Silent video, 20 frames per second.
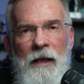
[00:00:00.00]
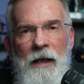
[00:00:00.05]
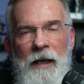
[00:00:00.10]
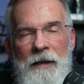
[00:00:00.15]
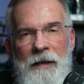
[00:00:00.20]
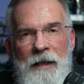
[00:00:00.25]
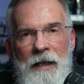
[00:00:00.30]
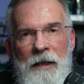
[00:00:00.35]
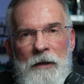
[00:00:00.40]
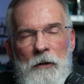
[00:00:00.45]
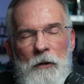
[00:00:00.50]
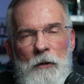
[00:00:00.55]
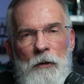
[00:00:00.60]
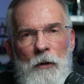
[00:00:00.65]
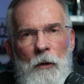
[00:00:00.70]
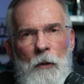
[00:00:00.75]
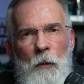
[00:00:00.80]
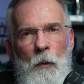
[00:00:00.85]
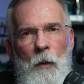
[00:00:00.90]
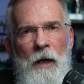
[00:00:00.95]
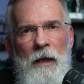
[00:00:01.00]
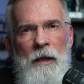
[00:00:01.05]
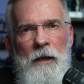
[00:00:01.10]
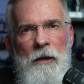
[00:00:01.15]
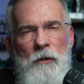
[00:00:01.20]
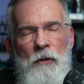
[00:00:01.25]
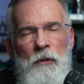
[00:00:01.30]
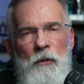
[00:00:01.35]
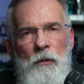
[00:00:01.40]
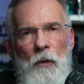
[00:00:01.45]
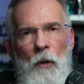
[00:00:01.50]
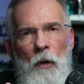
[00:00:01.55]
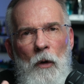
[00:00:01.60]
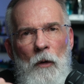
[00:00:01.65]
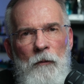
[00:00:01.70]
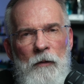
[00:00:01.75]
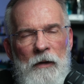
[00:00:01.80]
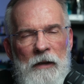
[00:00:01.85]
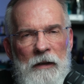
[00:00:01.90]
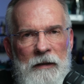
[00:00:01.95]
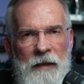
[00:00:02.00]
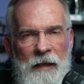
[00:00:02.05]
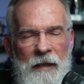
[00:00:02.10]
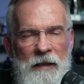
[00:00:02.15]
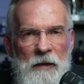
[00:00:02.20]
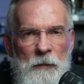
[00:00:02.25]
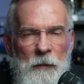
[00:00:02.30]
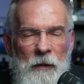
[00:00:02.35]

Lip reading: And then you don't want it to over cleanse,